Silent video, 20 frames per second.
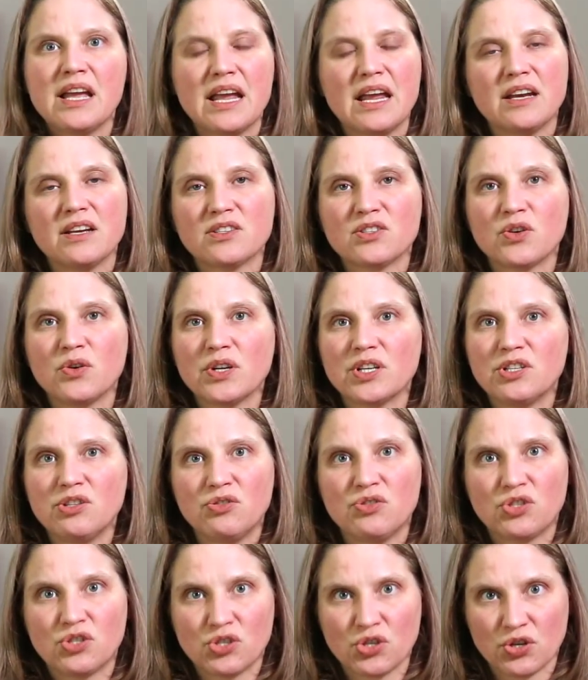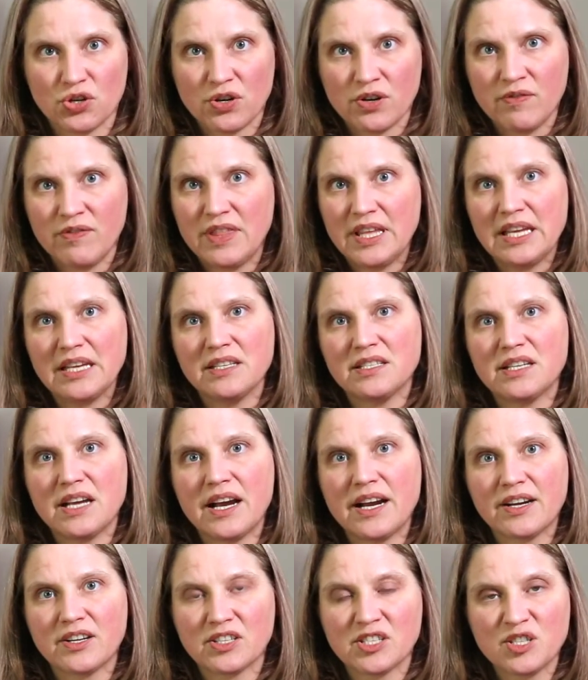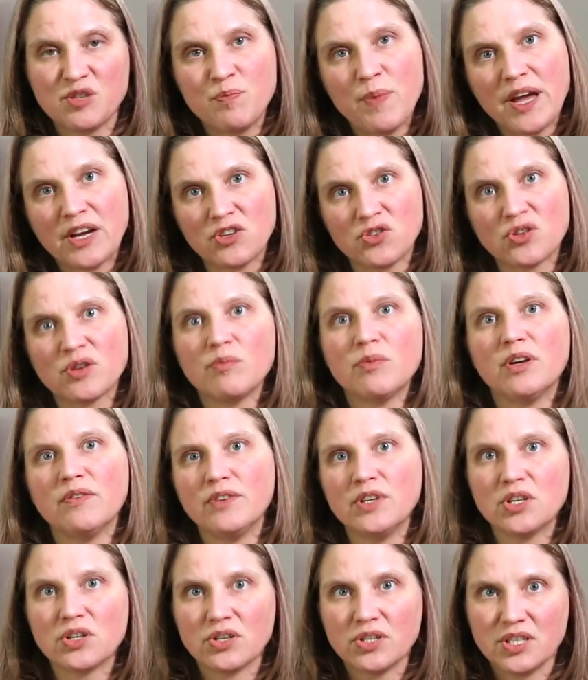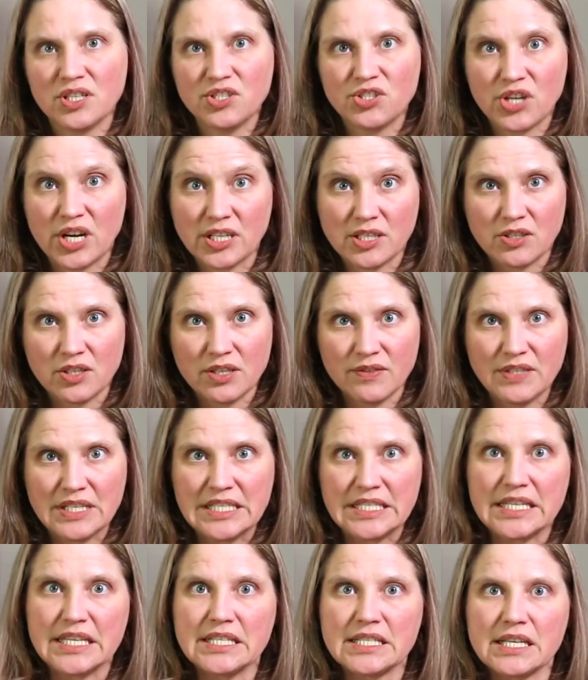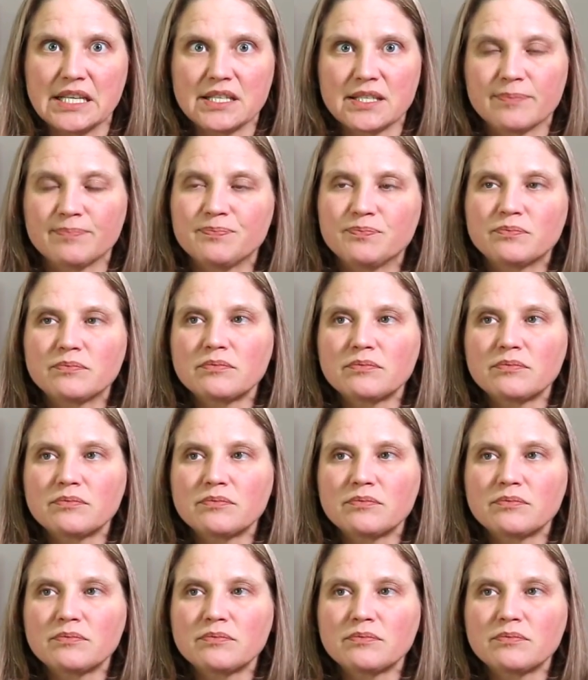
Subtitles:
it is going to serve the entire spectrum of neurodegenerative diseases.